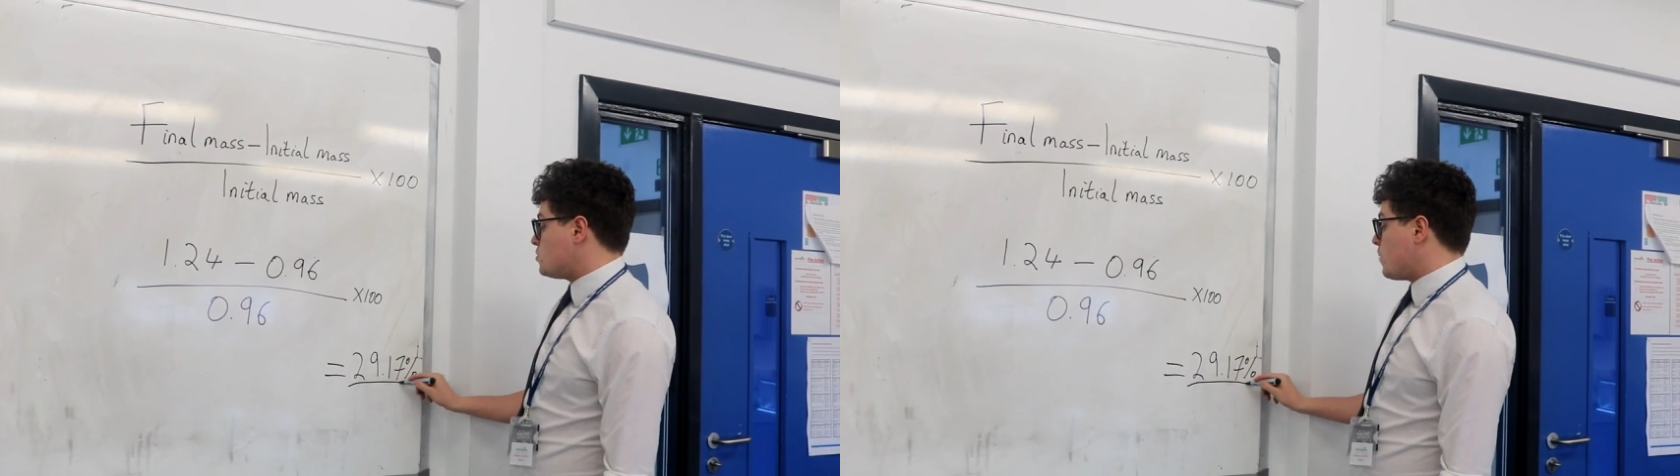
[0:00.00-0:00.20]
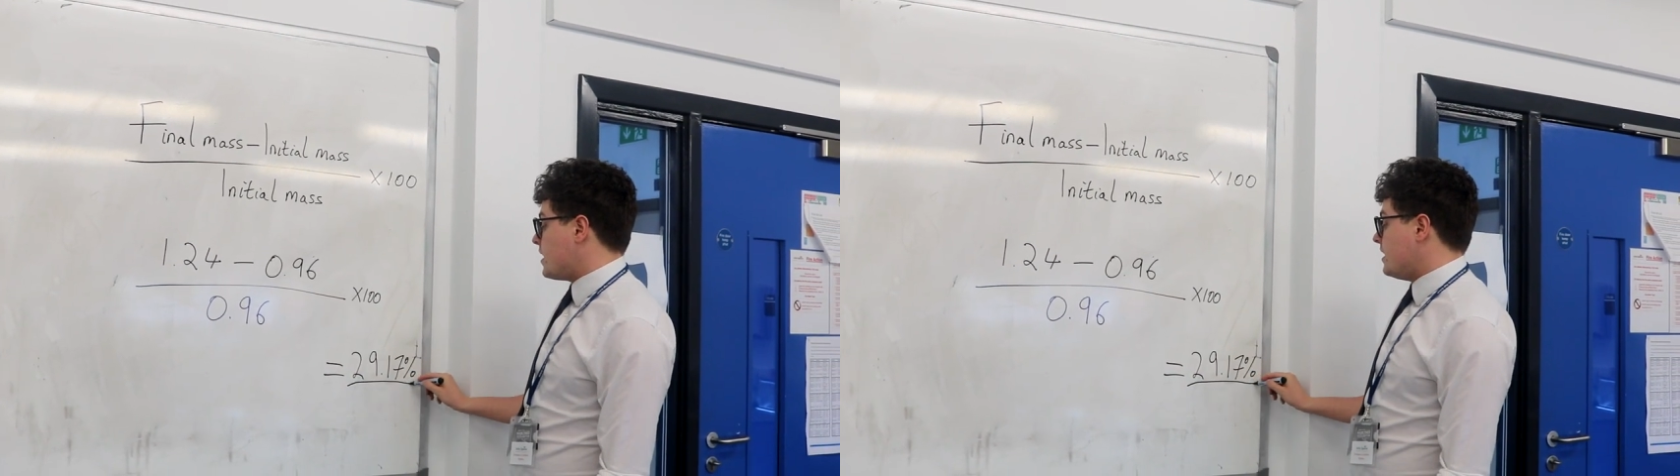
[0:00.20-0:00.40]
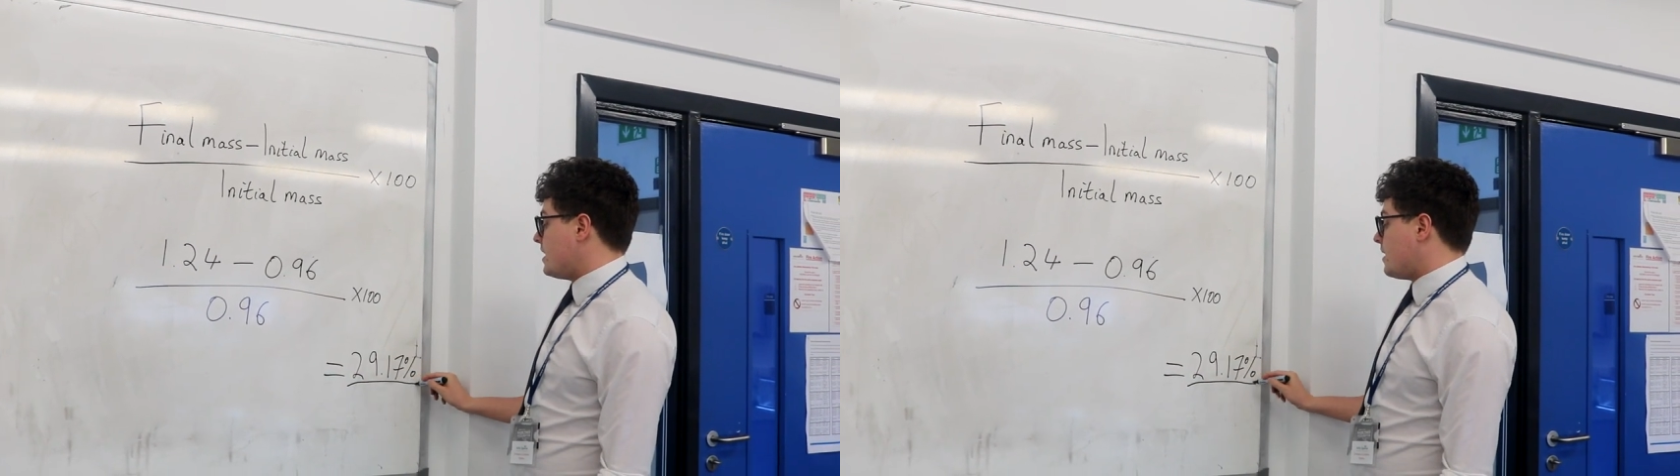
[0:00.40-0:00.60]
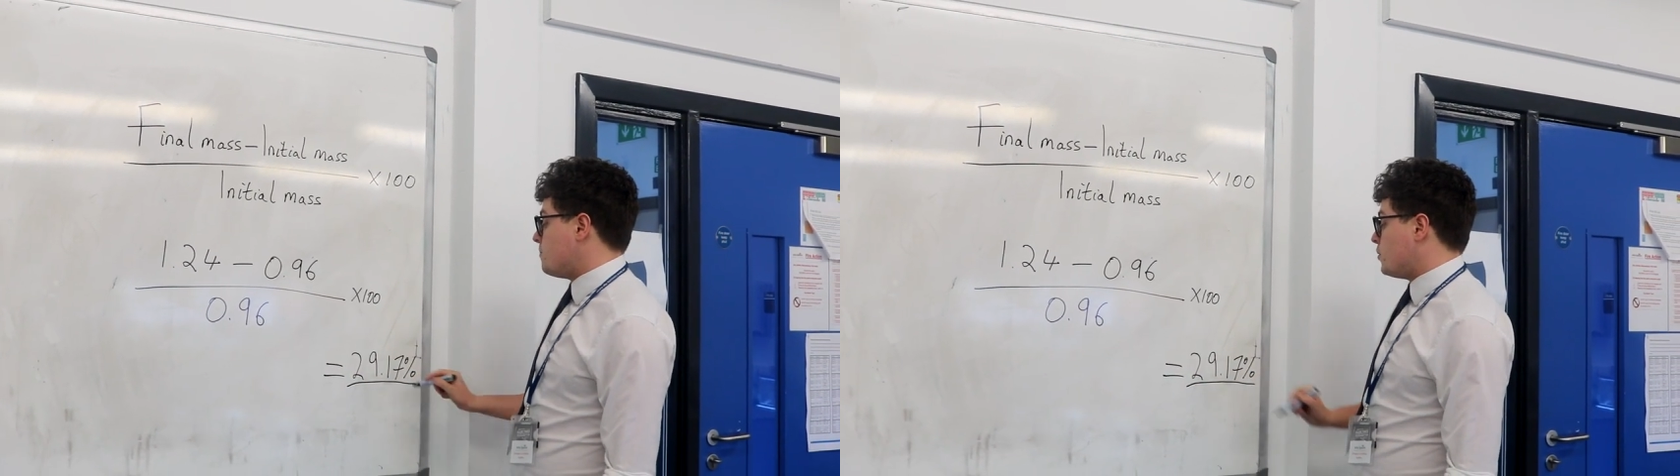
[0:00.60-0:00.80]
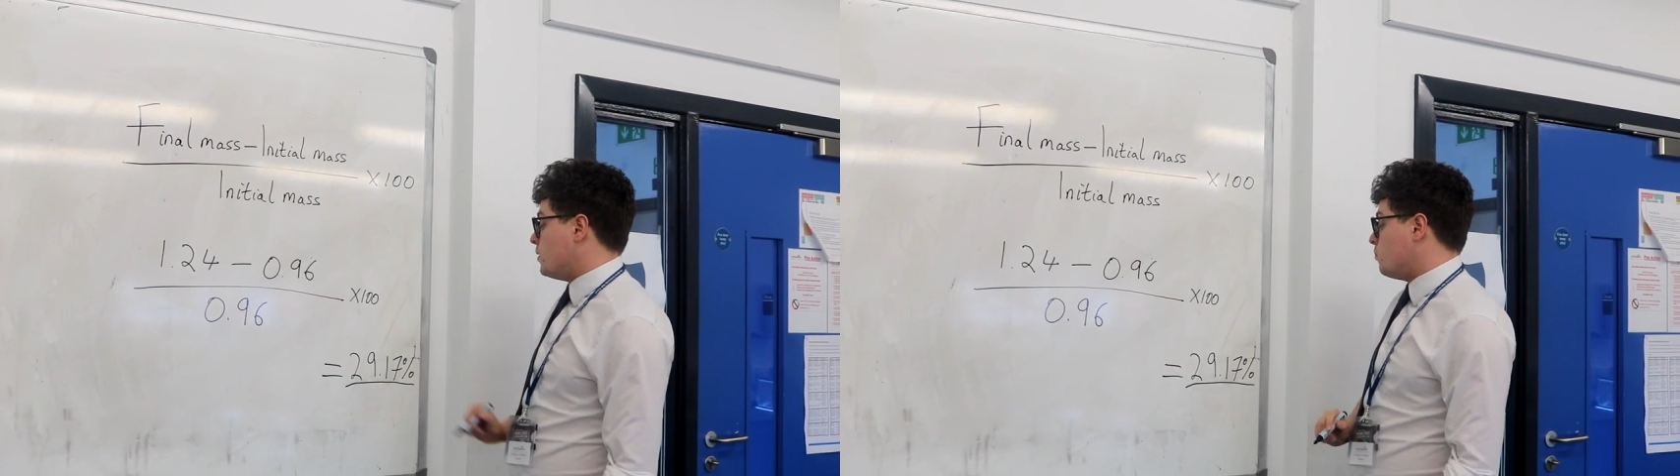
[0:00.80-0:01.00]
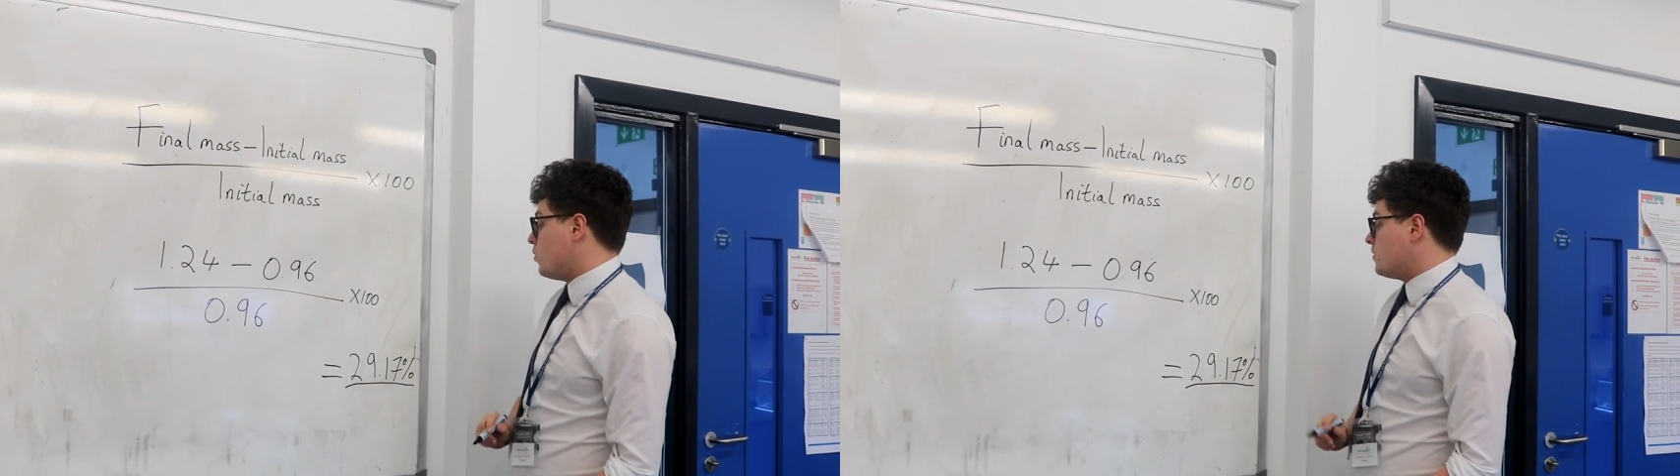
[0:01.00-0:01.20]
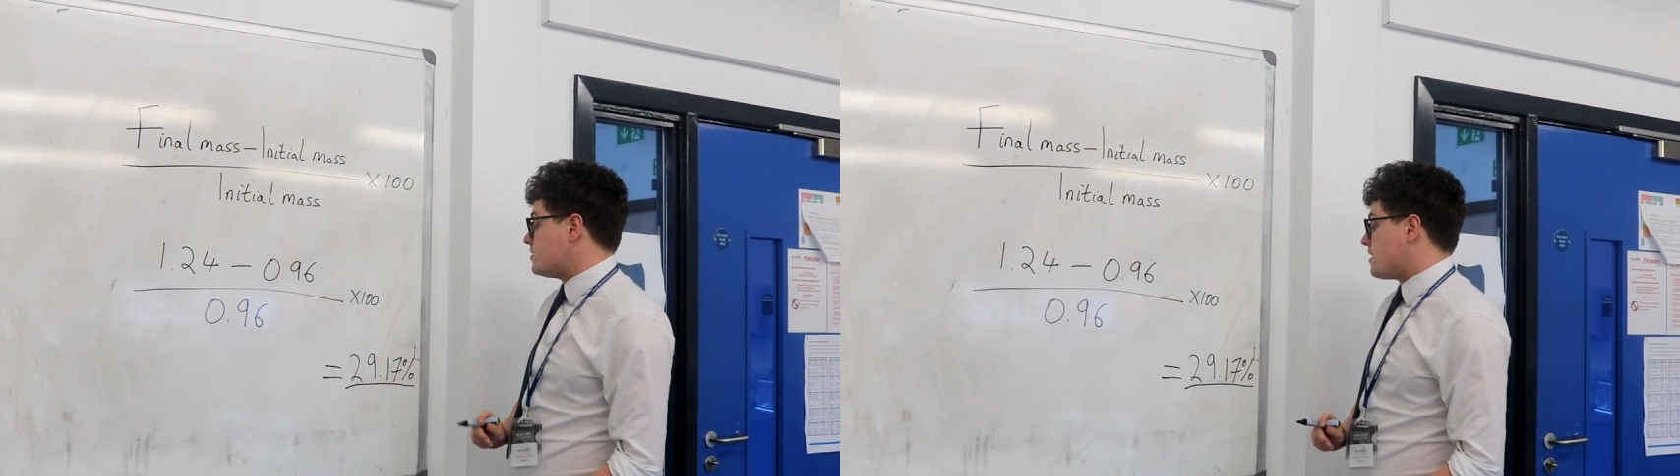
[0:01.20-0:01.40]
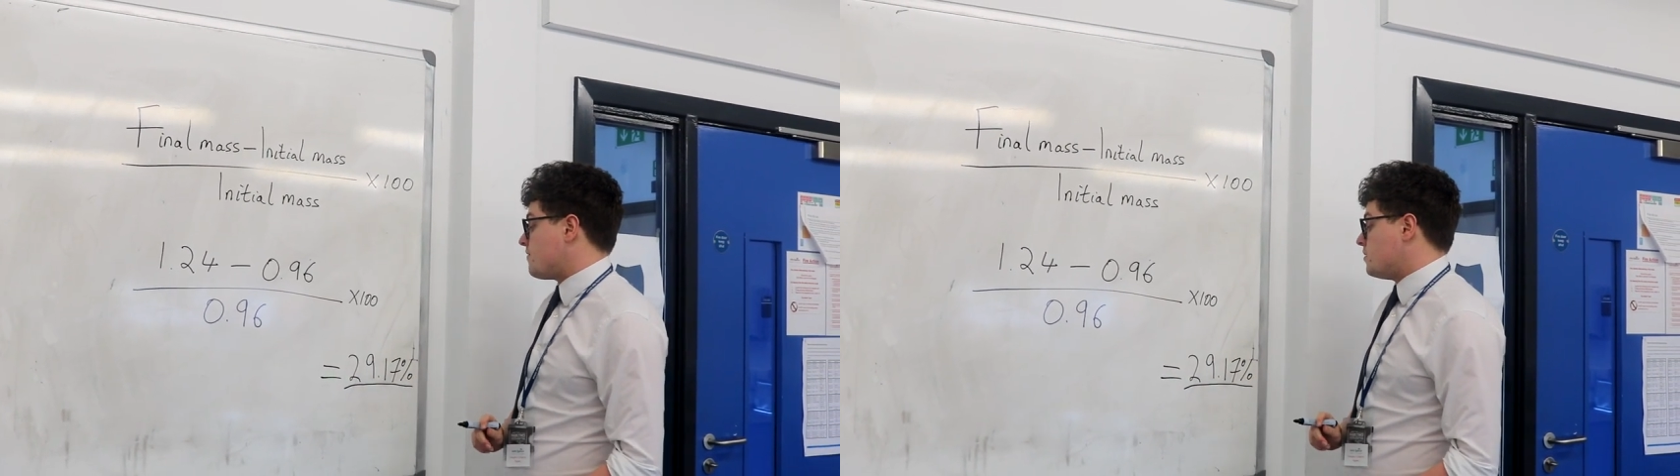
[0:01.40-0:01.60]

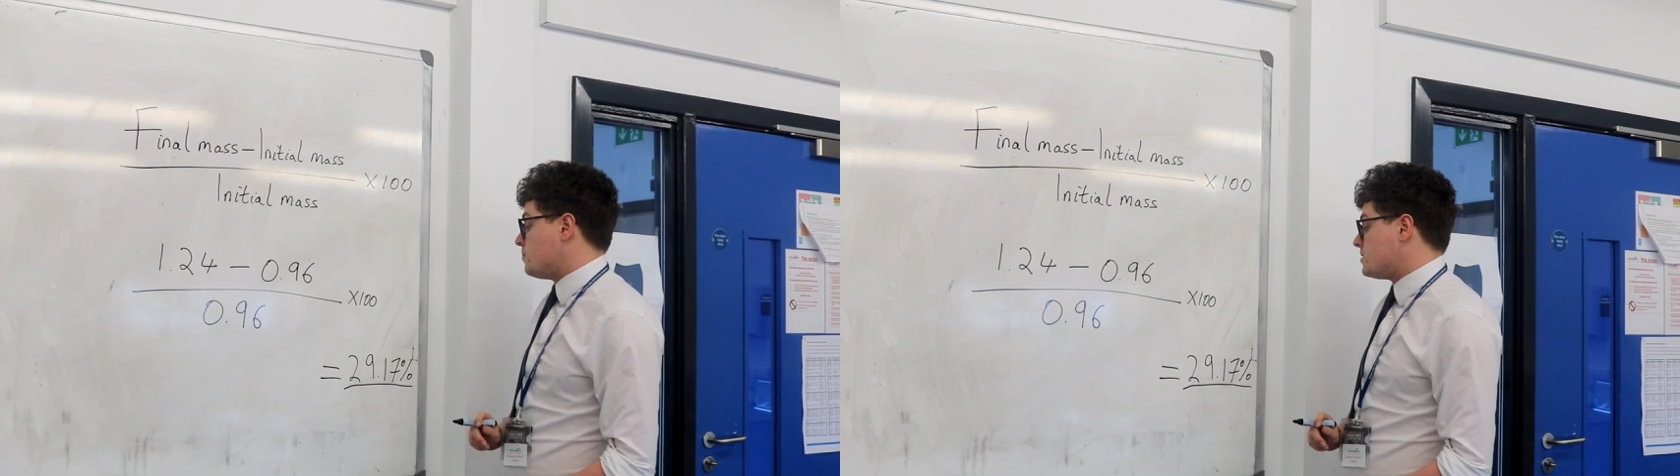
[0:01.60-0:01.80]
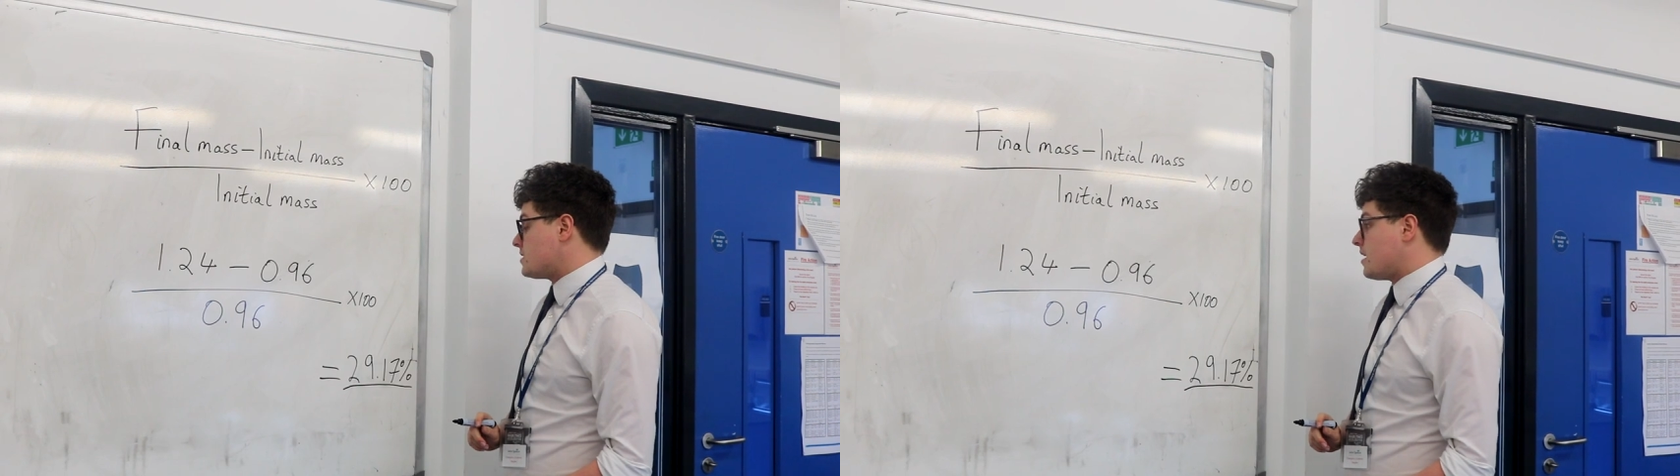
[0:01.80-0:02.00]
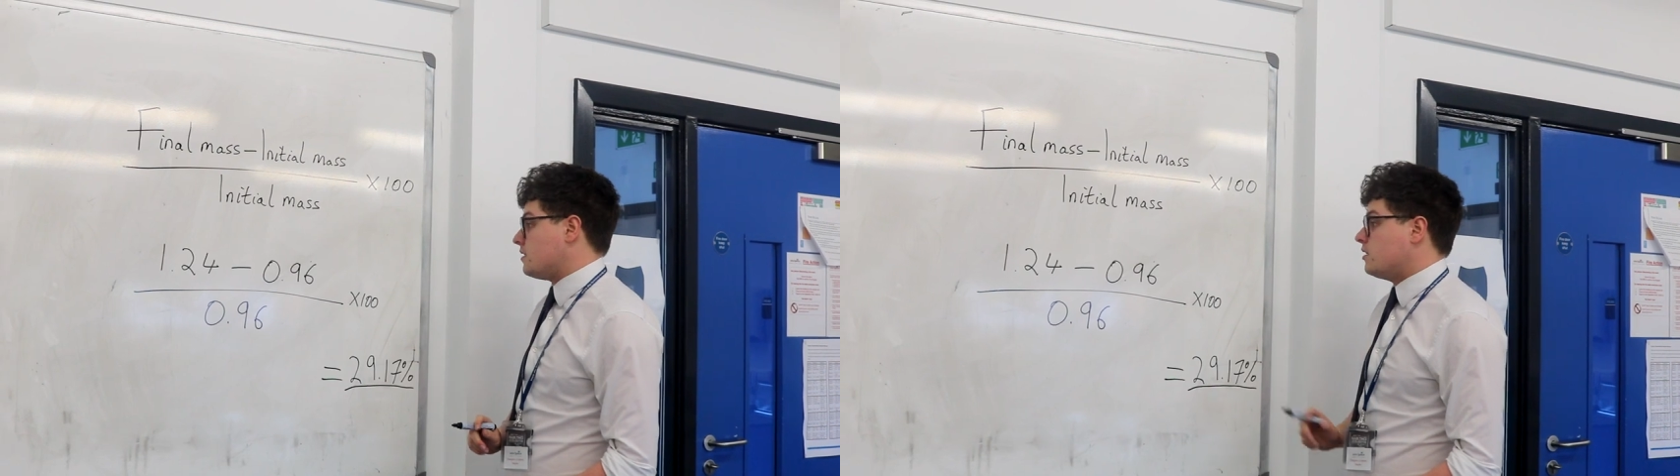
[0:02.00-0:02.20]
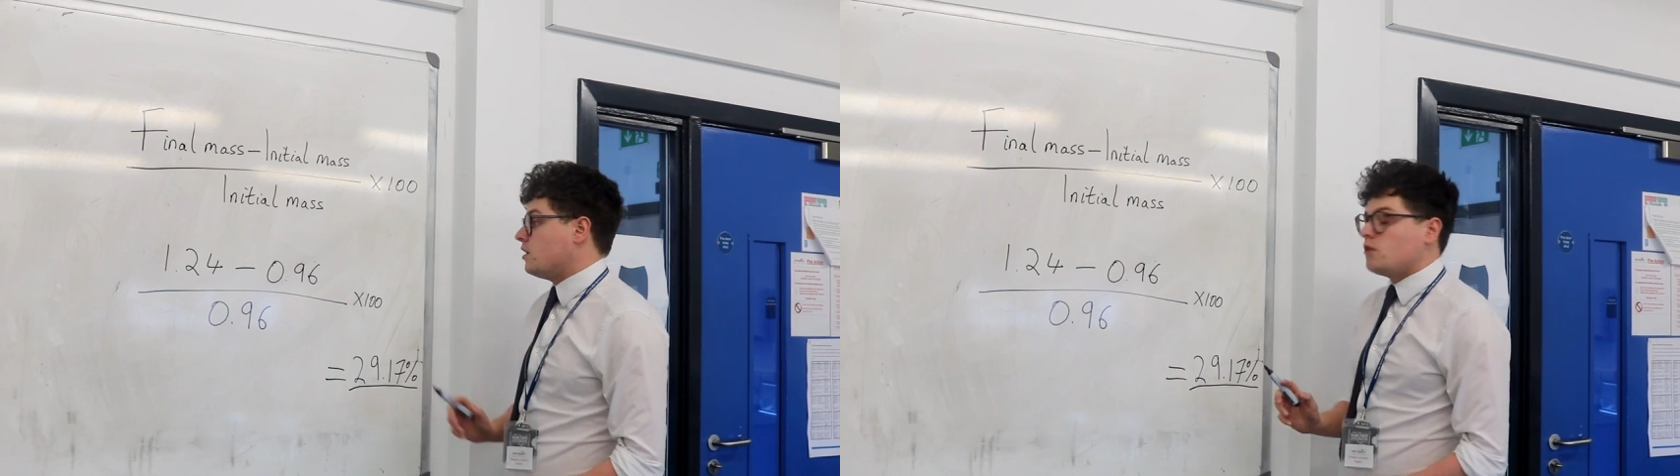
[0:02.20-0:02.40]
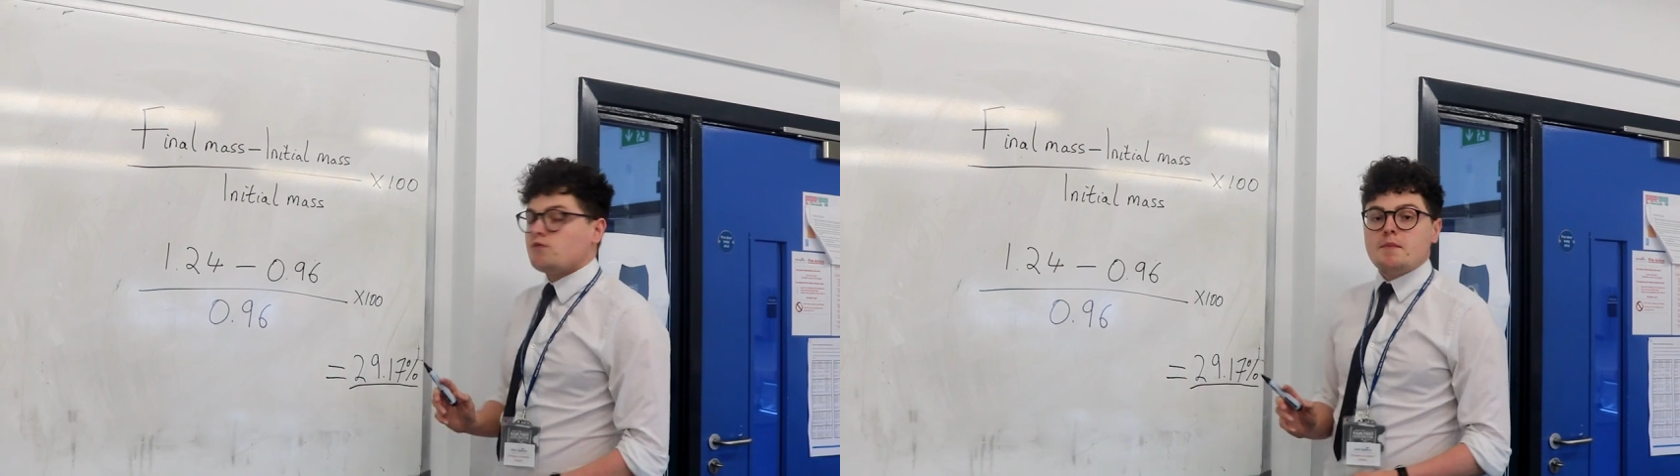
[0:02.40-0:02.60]
29.17%.